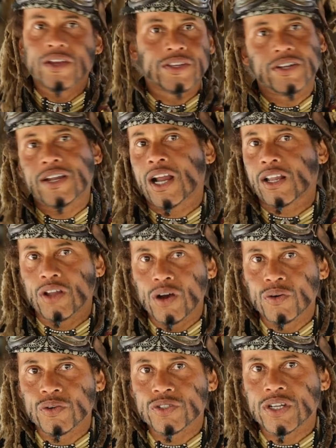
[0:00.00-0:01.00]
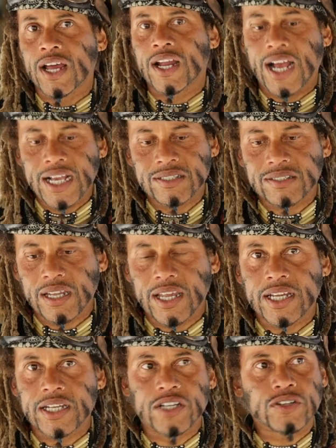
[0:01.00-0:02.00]
you're not alone, you're not
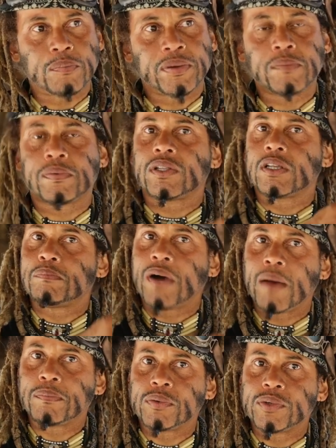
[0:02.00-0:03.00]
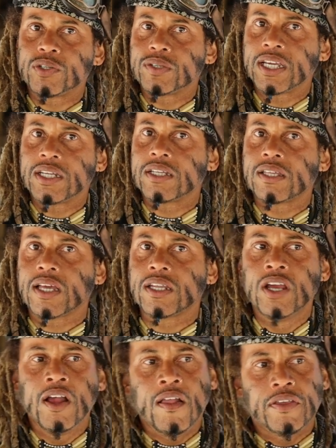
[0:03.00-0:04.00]
isolated. There are people in Papua New Guinea that,
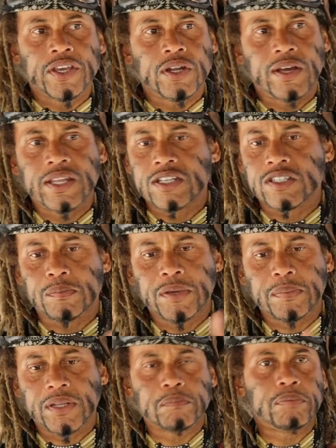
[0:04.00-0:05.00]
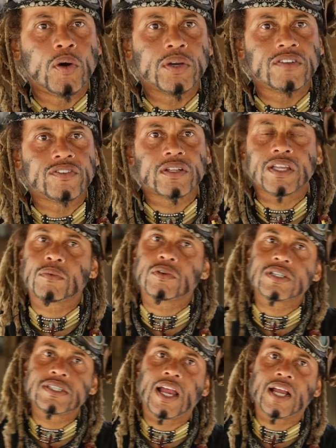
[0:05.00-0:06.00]
and there's the people in Bogeyville that
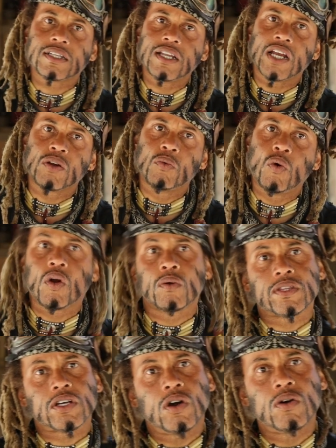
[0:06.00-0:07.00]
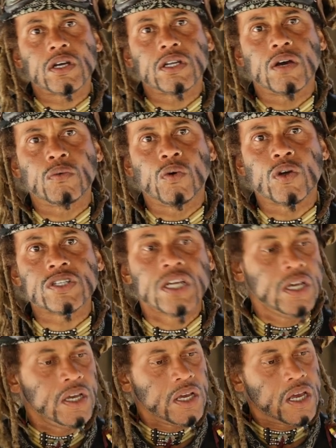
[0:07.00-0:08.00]
were attacked and had a war with the Coconut Wars.
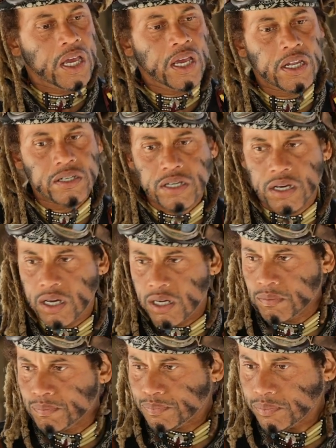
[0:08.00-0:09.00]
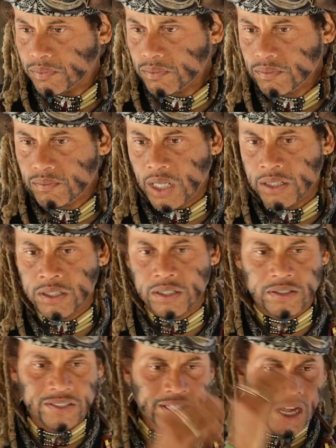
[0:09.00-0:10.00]
And the
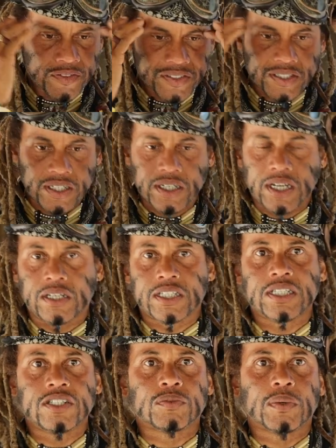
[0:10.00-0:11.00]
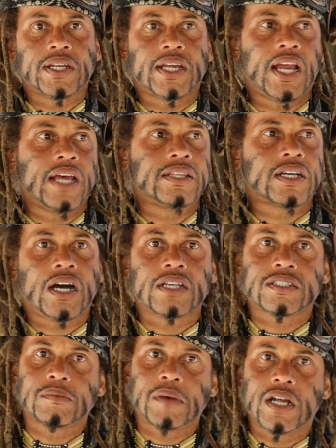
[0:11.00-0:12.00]
South Senegalese, when they had the
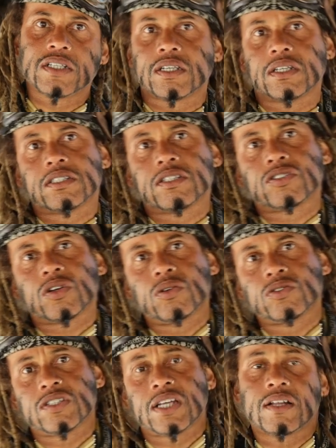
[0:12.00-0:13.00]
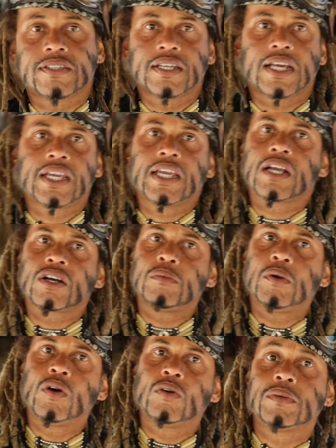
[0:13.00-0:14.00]
Casamance, and there's the soldiers out there that can't
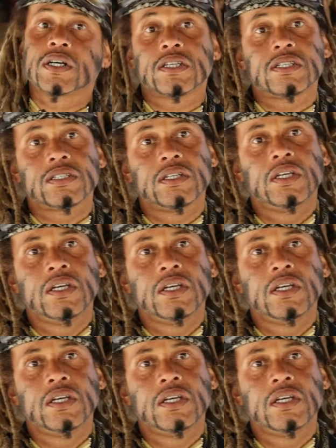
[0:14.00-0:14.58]
come home because,